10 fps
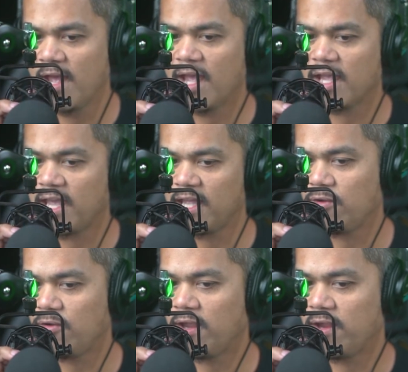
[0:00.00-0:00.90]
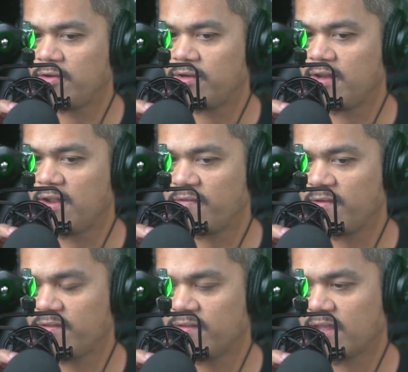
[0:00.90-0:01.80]
Can you hear the
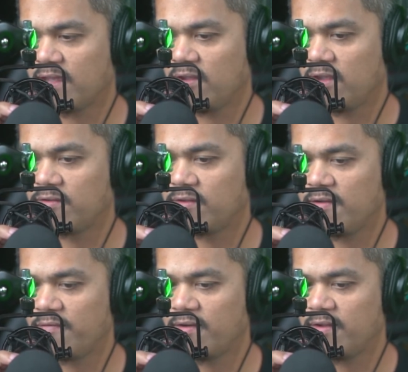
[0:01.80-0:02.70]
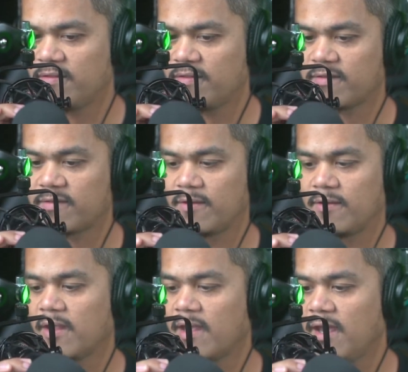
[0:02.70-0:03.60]
difference? Can you hear the difference?
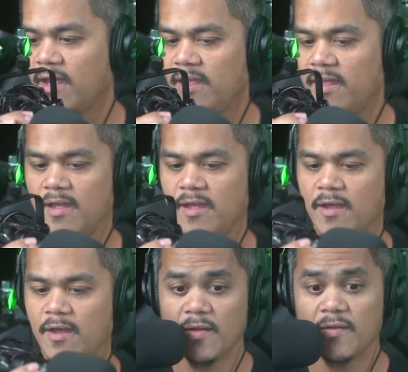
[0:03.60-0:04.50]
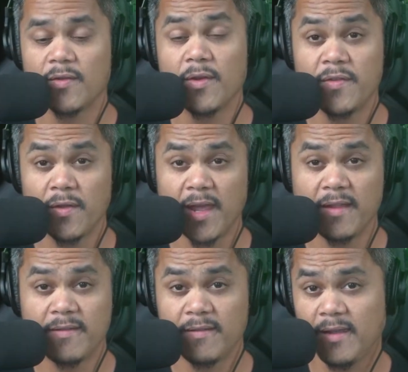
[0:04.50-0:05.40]
Okay. So as you can
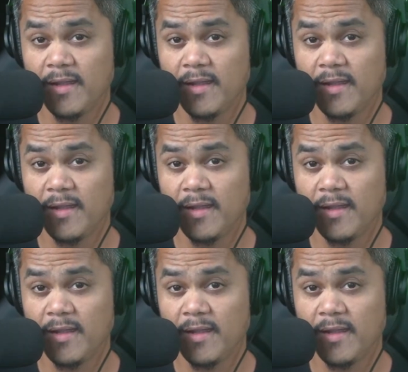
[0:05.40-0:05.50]
see,